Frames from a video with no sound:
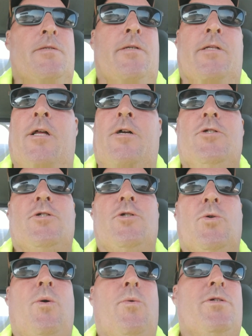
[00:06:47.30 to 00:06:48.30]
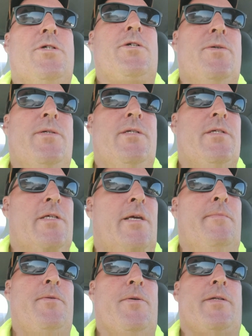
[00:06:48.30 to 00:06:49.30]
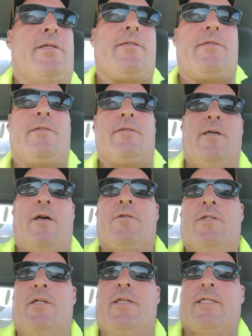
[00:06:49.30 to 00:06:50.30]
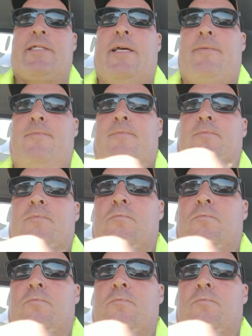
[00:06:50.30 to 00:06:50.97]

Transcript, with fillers: As long as you enjoy what you're doing, keep doing it. I'll see you next time.